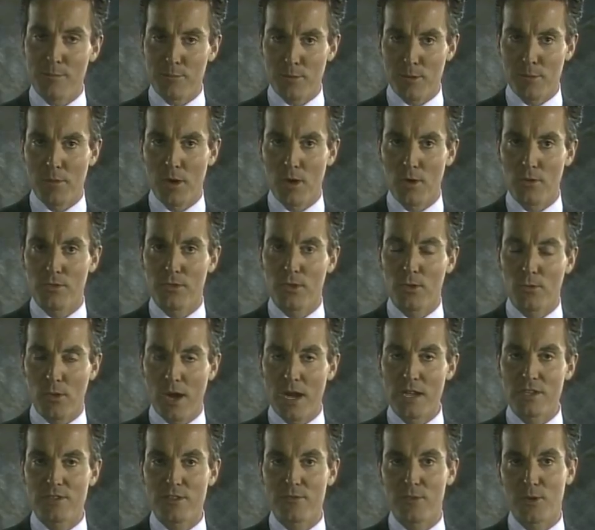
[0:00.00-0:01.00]
promote the
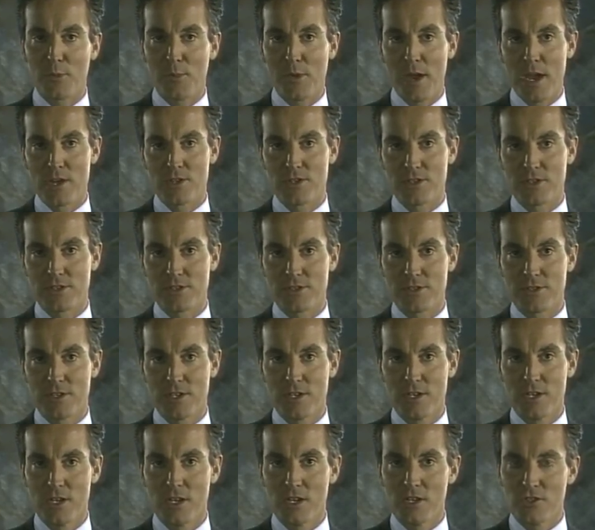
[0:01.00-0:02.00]
rights of their patients,
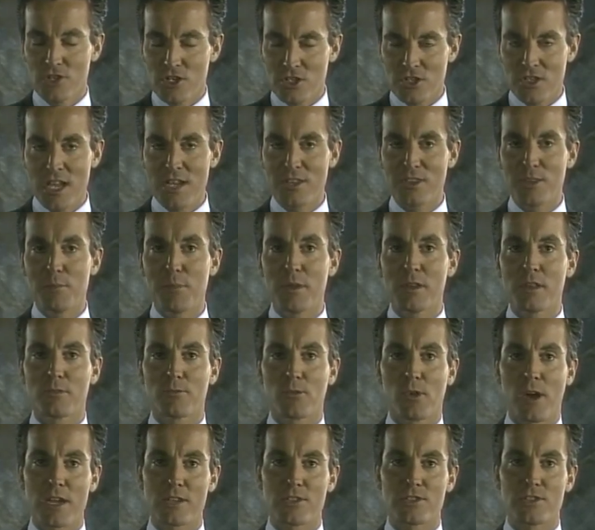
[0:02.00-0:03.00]
just like the Bill of
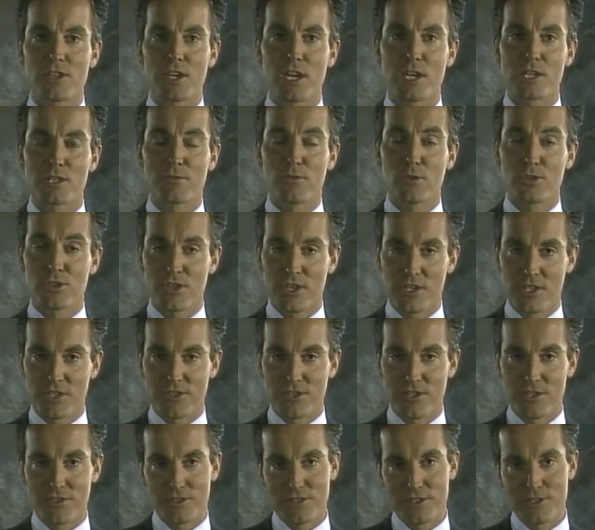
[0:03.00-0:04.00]
Rights does for
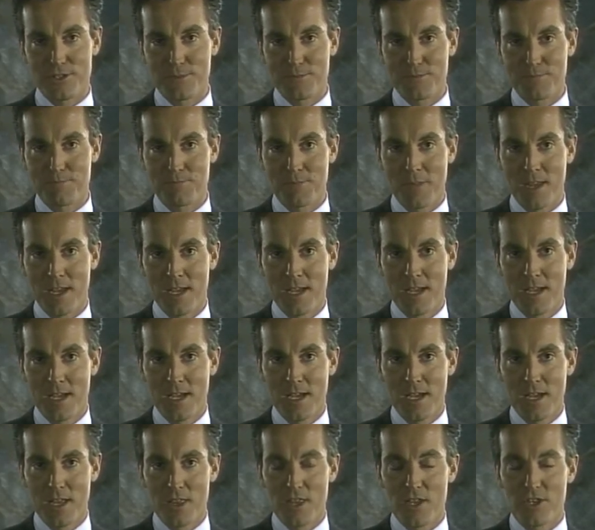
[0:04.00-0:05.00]
citizens.
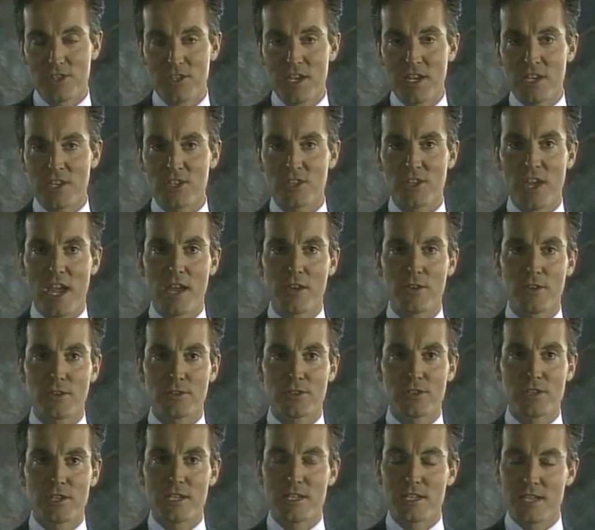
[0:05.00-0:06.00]
The 6
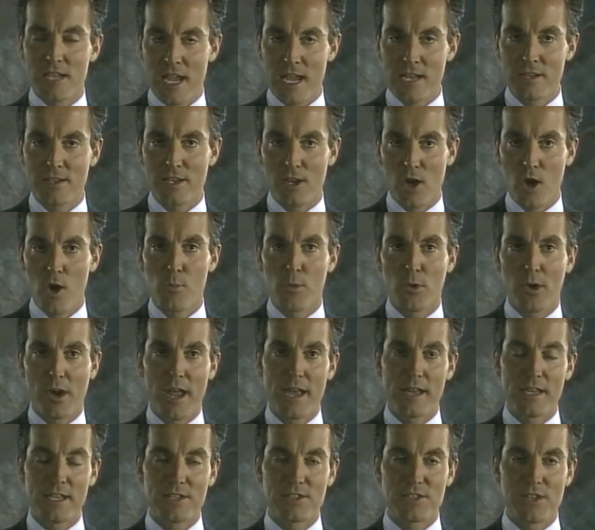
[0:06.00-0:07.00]
standards contained in OBRA
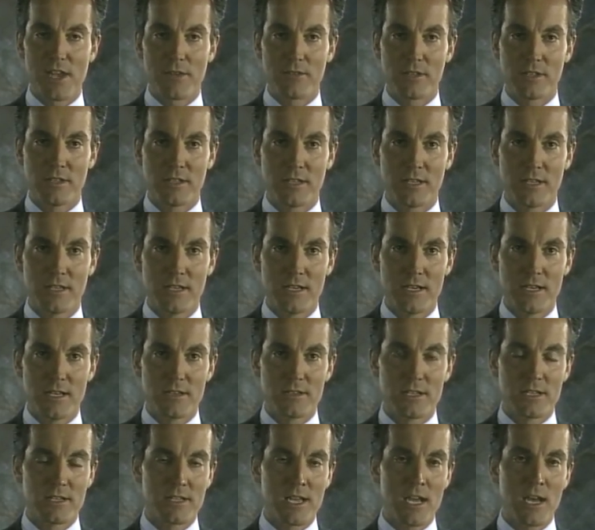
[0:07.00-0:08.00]
87
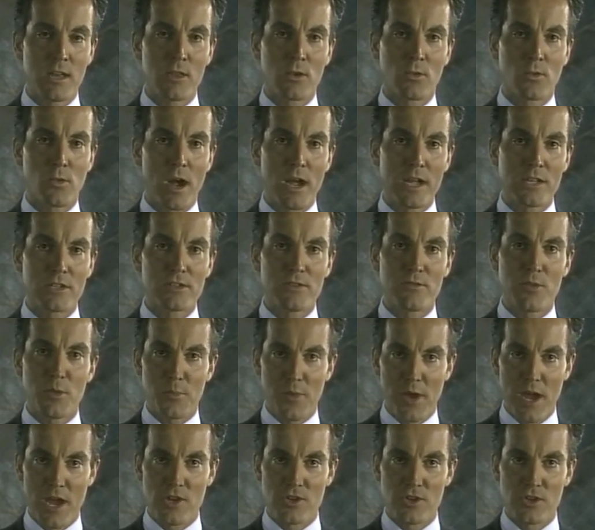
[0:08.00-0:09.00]
detail the rights of the
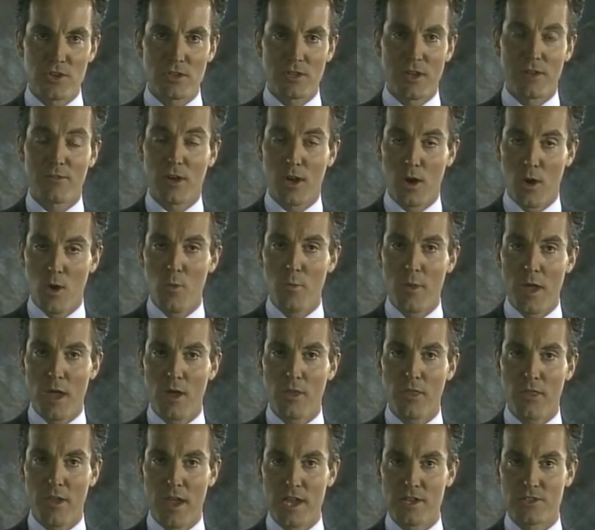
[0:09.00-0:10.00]
patient of a home
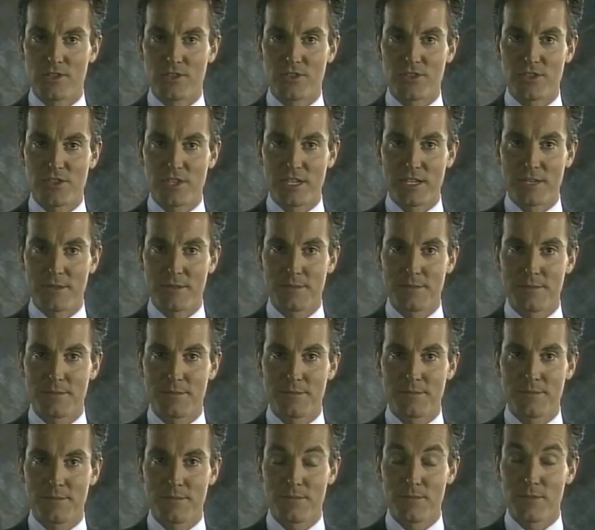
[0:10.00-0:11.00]
health agency.
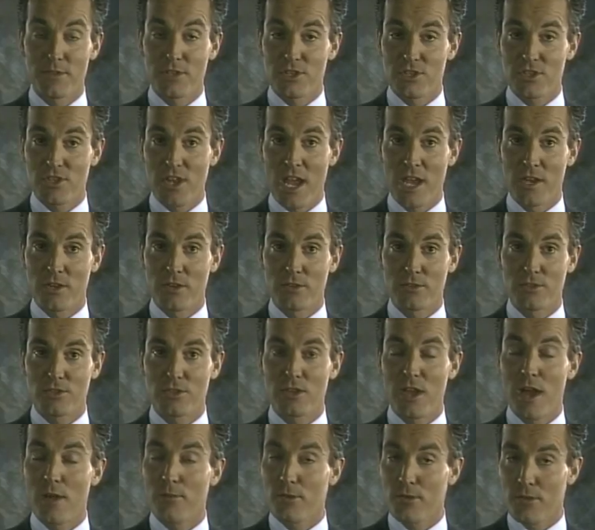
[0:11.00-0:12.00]
The standards
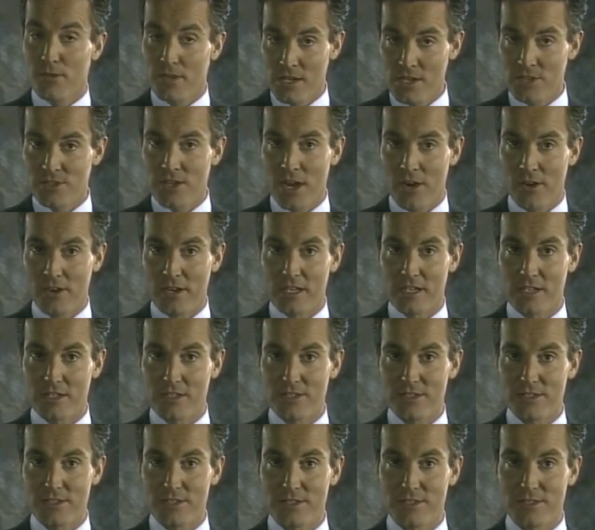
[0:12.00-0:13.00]
cover these
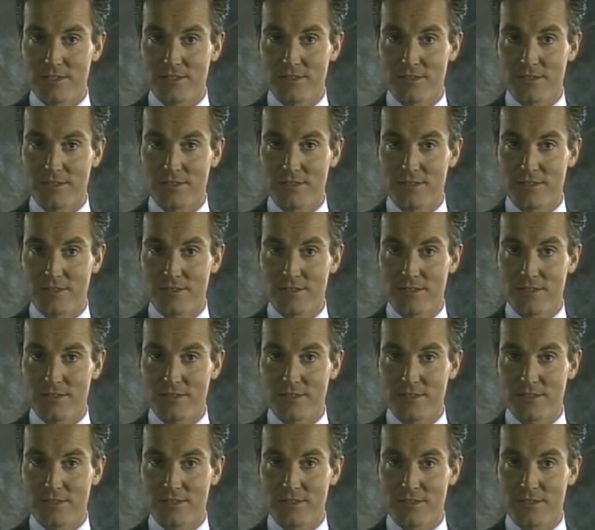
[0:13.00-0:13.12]
areas: